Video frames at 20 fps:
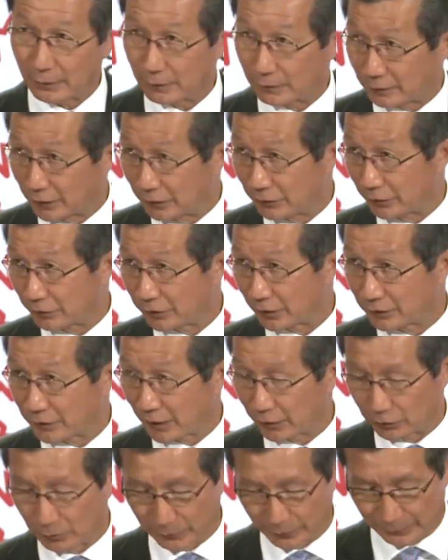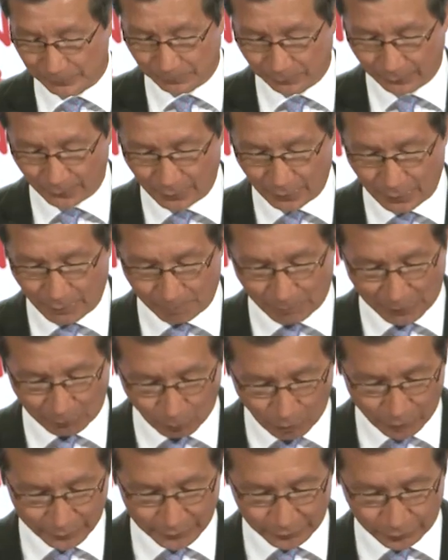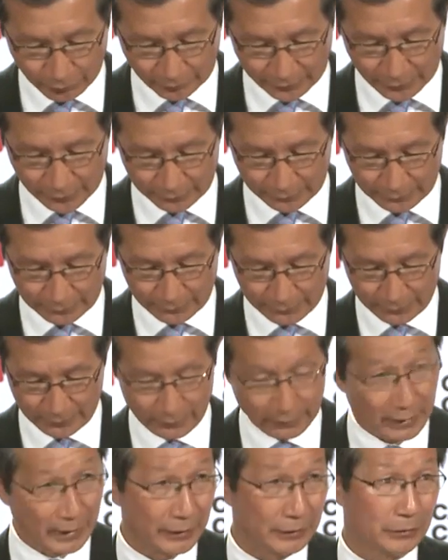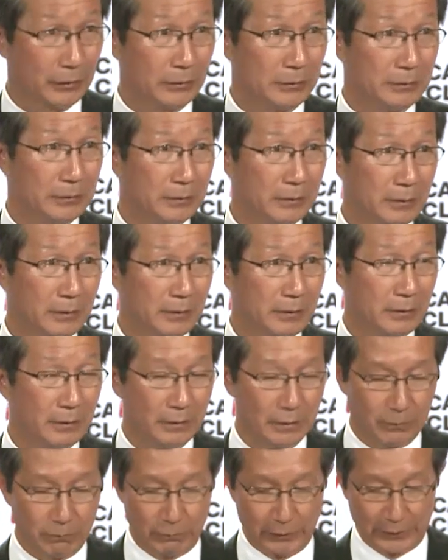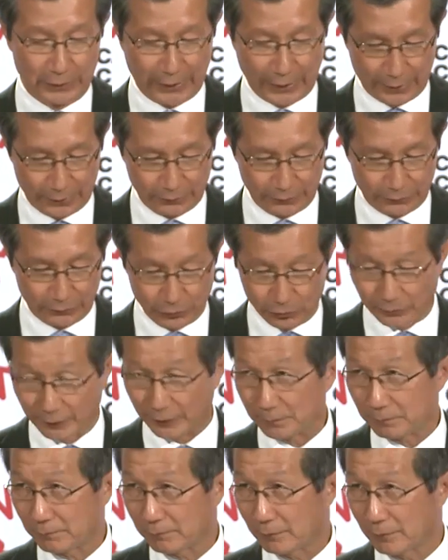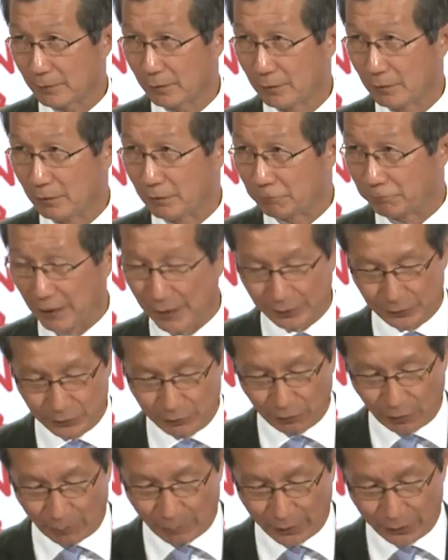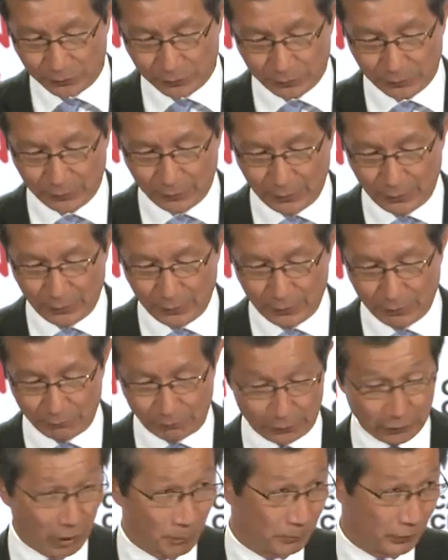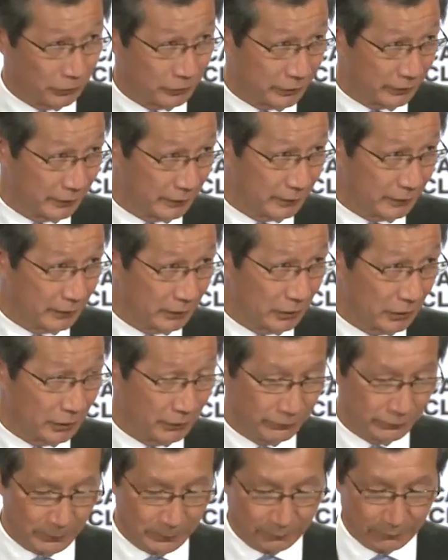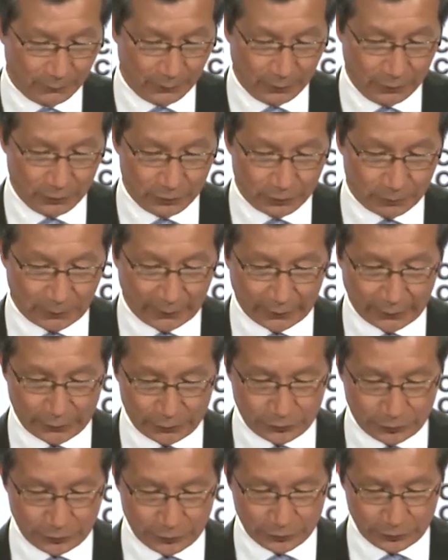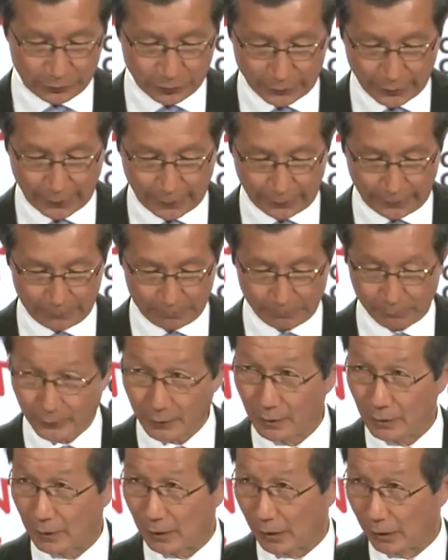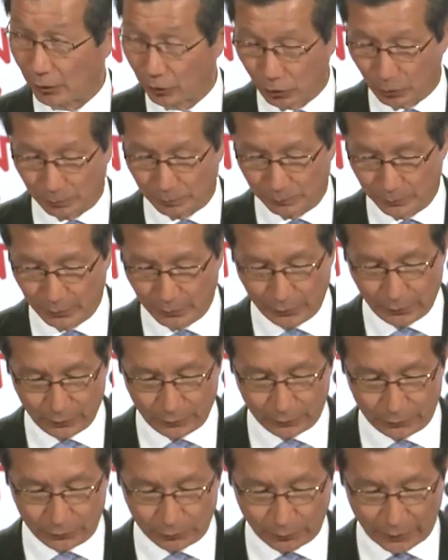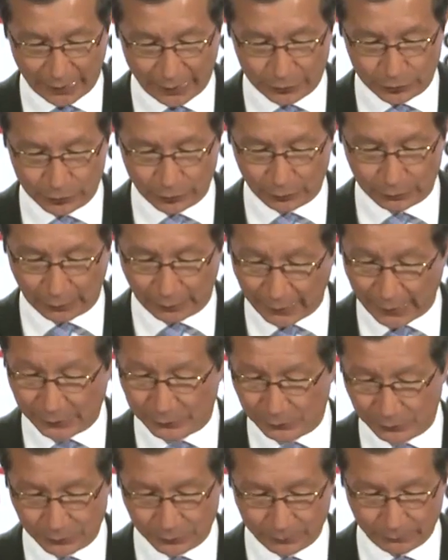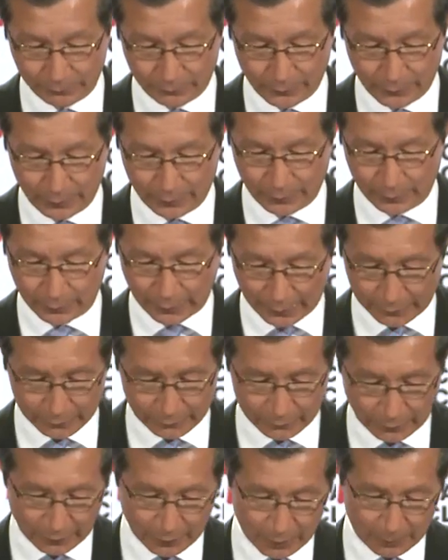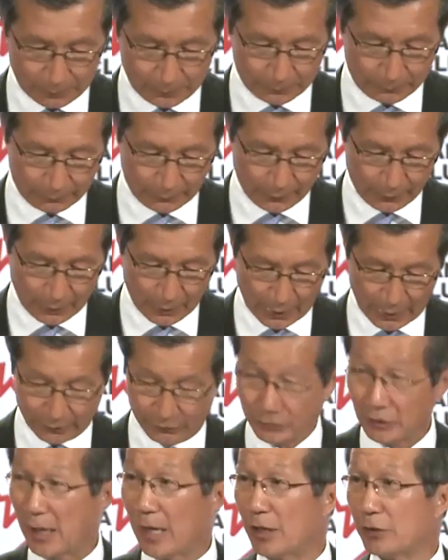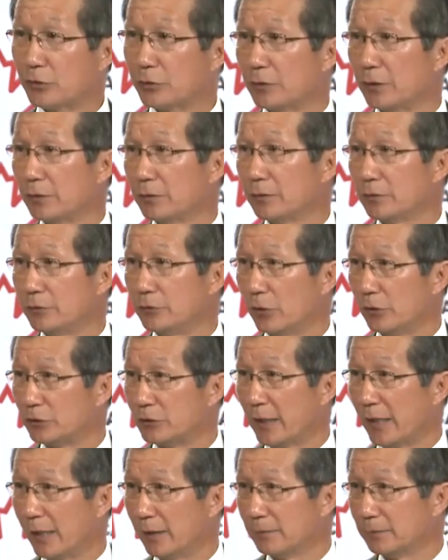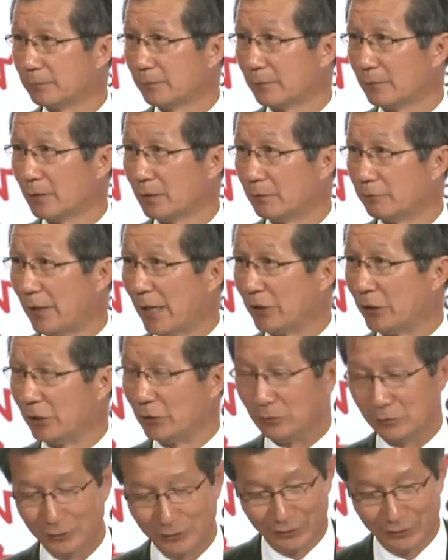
Ladies and gentlemen, by working together, I know we can do it. Thank you very much for the opportunity of speaking to you today. I hope you will enjoy the lunch. Canada Club has cashed your check. Thank you.